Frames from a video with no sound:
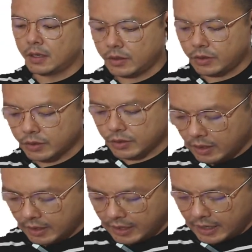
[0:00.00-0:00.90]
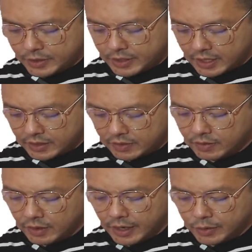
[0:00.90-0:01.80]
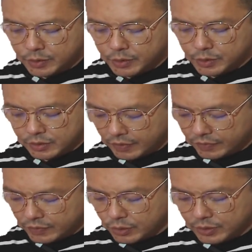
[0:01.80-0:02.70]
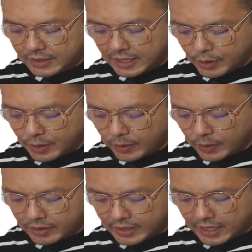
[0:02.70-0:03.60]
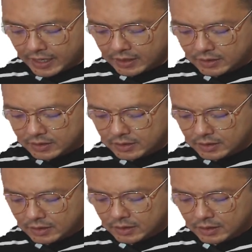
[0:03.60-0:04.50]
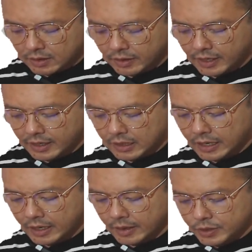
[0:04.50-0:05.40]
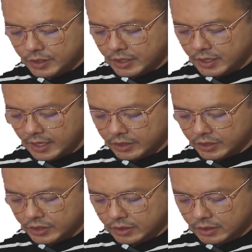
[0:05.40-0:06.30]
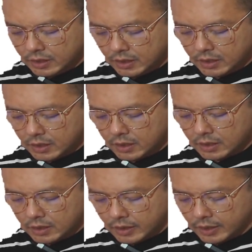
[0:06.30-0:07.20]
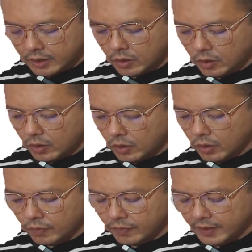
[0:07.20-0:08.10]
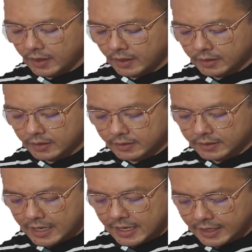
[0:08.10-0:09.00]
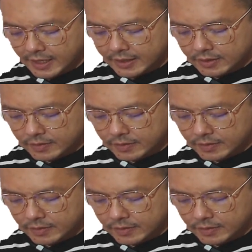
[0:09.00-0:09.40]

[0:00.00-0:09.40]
You just got mgh. Now you have to use 9.1 already, right? mgh, right, over 10 seconds.